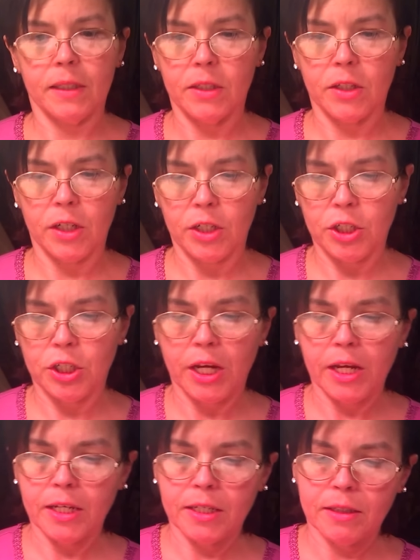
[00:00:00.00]
it's going to
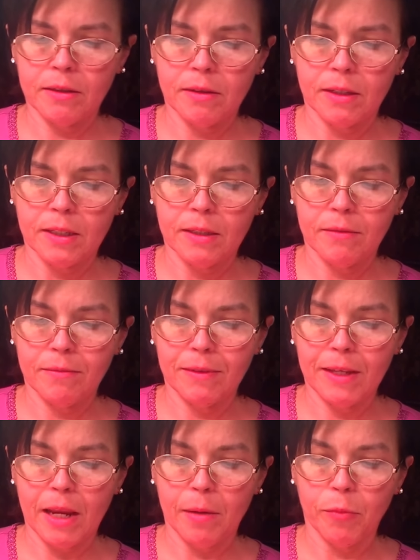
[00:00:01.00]
shake
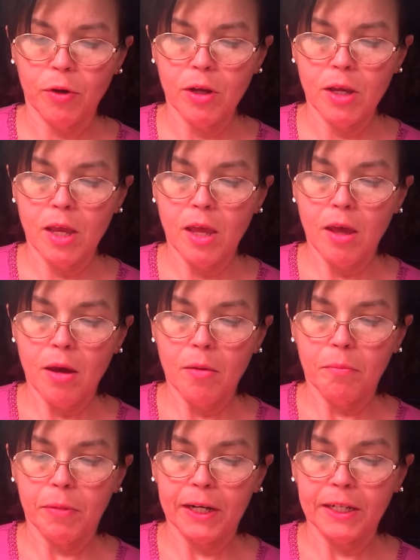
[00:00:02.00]
the camera.
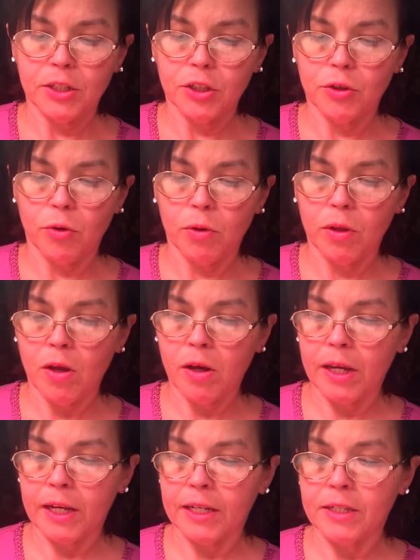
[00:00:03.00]
But I just go
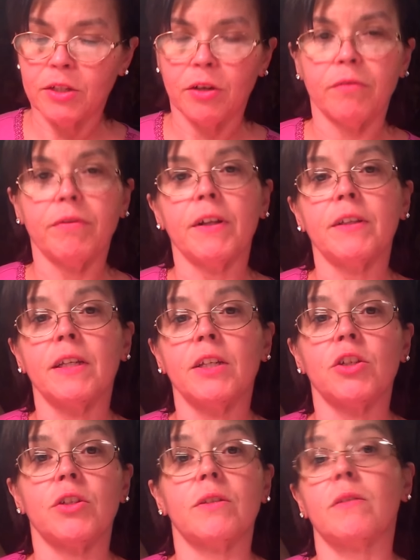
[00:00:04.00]
along and I start felting
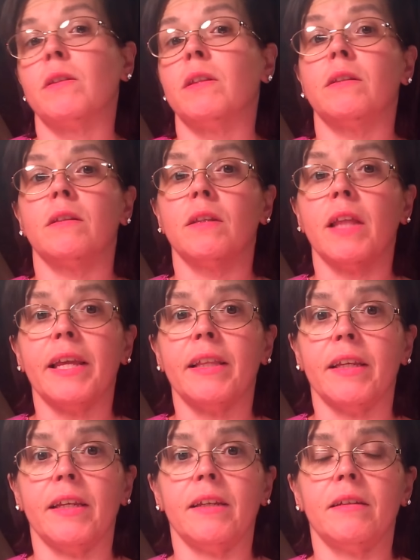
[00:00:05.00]
just
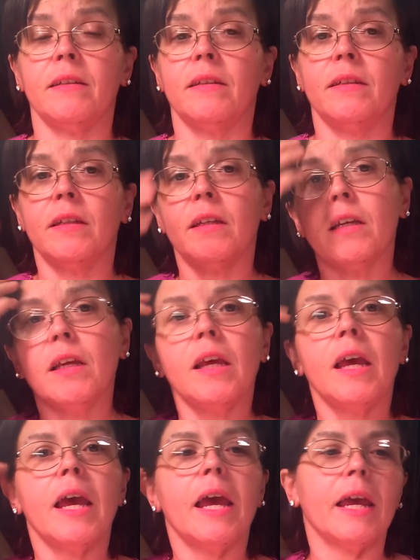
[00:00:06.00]
lightly.
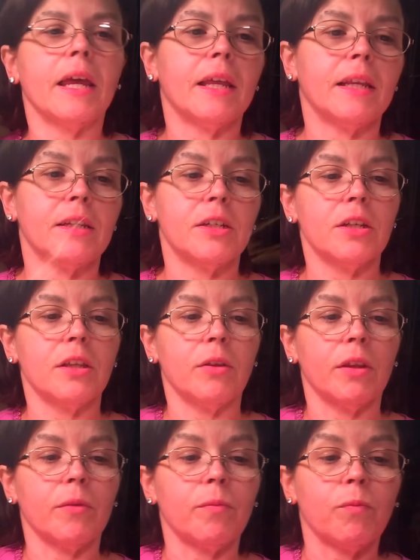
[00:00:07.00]
And
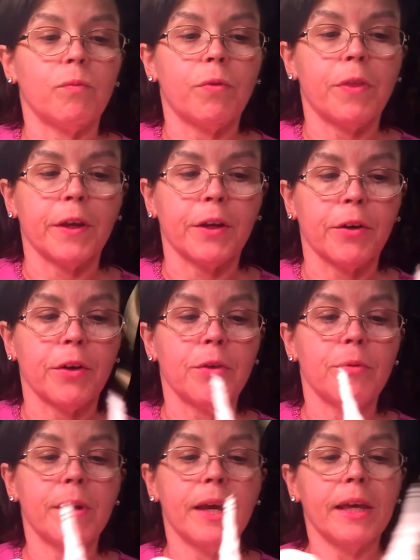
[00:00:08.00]
the thicker
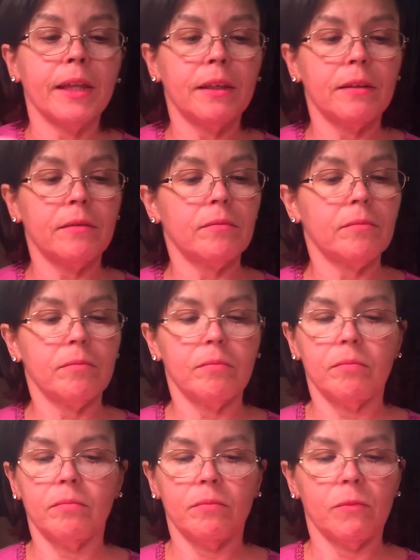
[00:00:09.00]
you get,
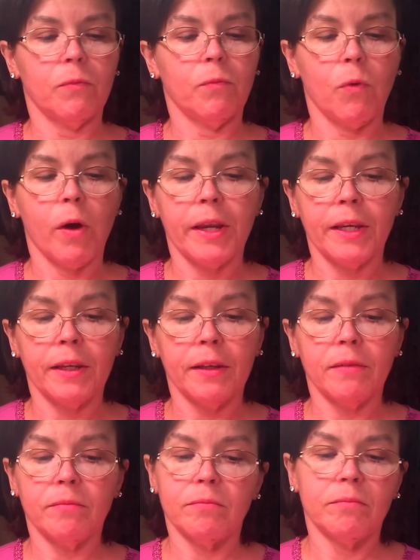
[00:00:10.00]
wind it
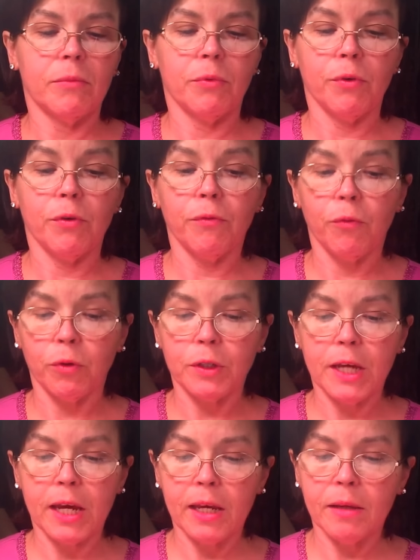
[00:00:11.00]
3 or 4
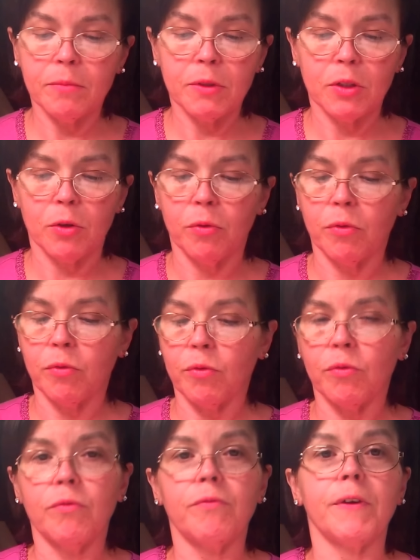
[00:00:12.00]
times, go
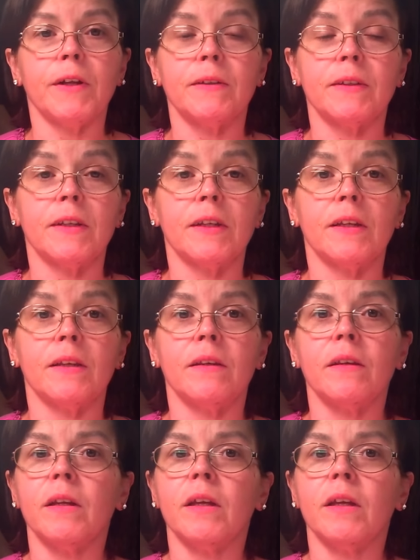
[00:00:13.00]
through, felt it in,